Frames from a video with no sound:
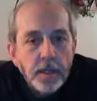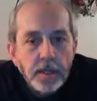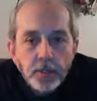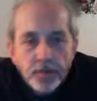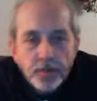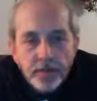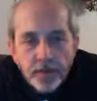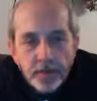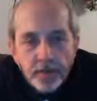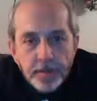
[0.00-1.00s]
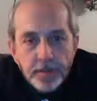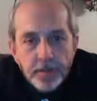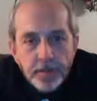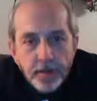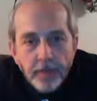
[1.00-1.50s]
initial difficulties
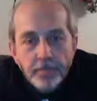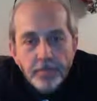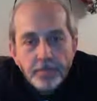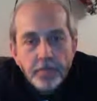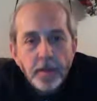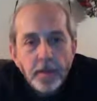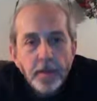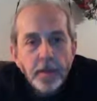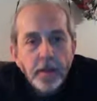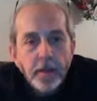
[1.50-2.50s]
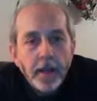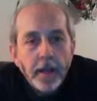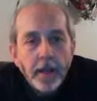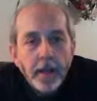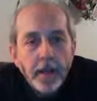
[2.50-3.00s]
that you'll have.
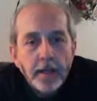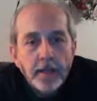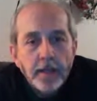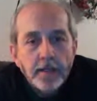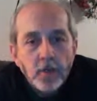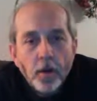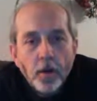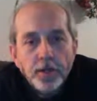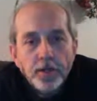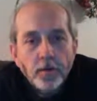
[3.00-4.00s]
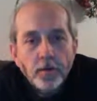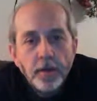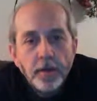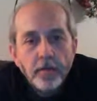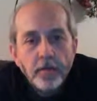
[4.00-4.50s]
And it's a caution I
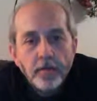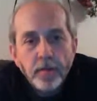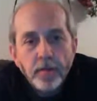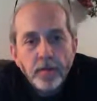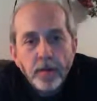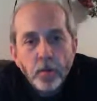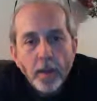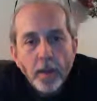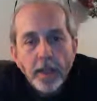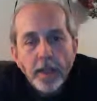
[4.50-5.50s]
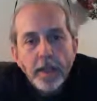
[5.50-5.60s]
want to give everybody right away.